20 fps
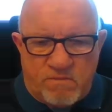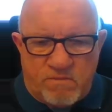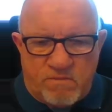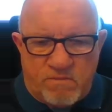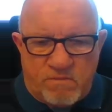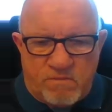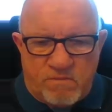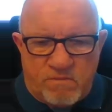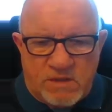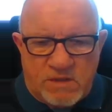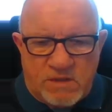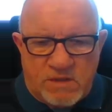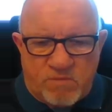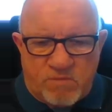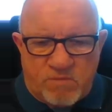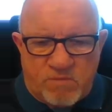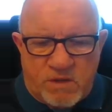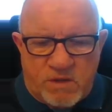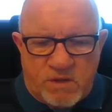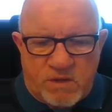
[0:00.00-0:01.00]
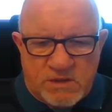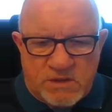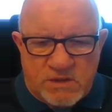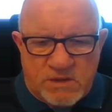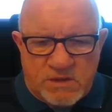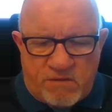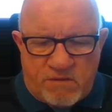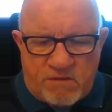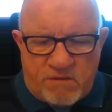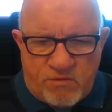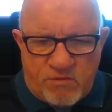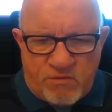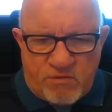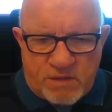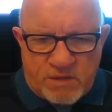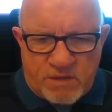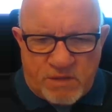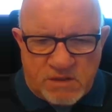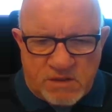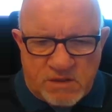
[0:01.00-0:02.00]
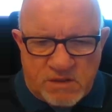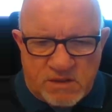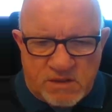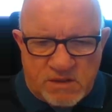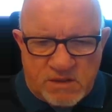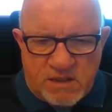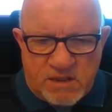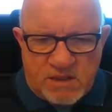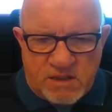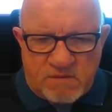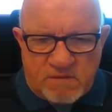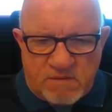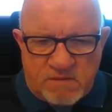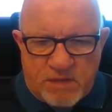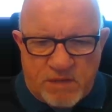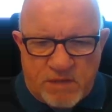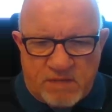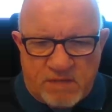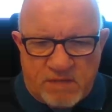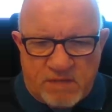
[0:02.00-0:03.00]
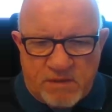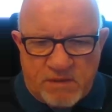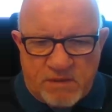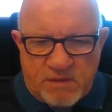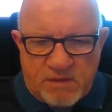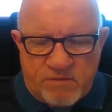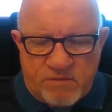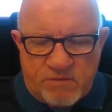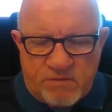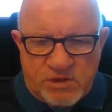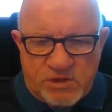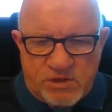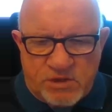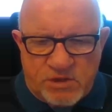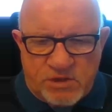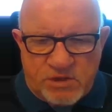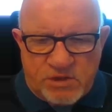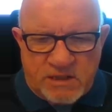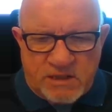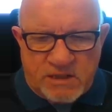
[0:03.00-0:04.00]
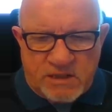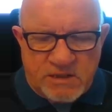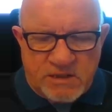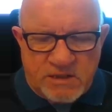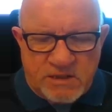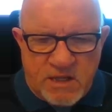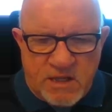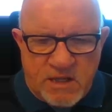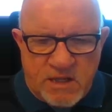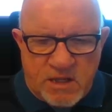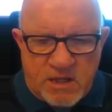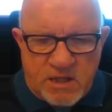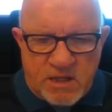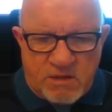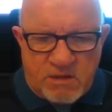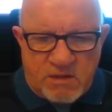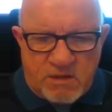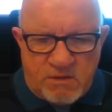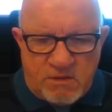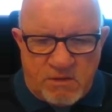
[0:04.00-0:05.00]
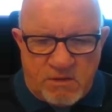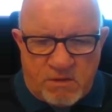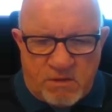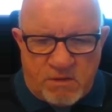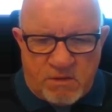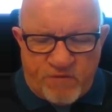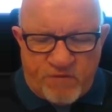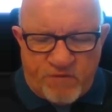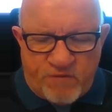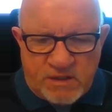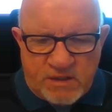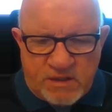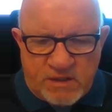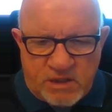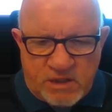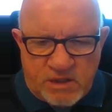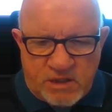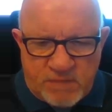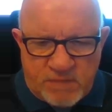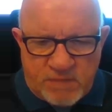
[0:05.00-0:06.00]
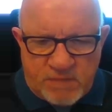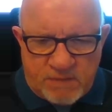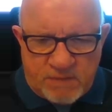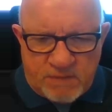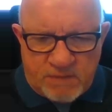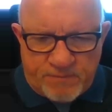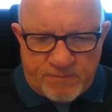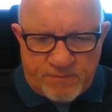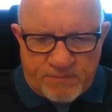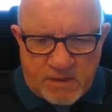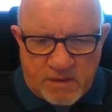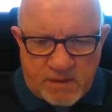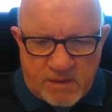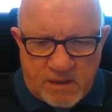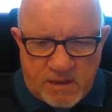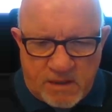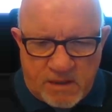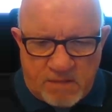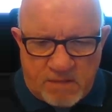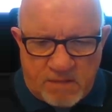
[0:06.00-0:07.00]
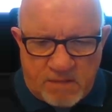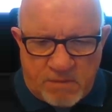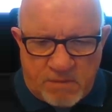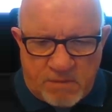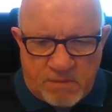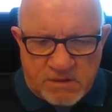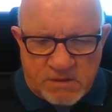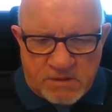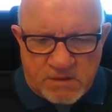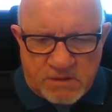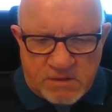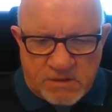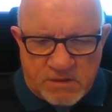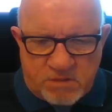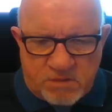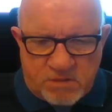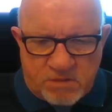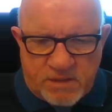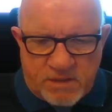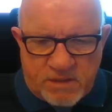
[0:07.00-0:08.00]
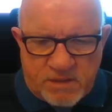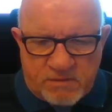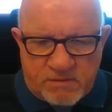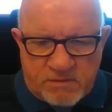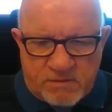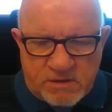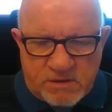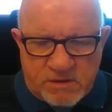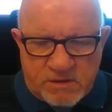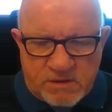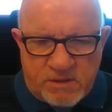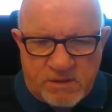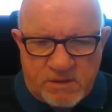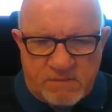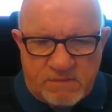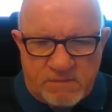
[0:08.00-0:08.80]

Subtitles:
did want to see it through because I did have the plan of playing rook g6. So here you are, I'm threatening checkmate. Martin's stopping that with his queen.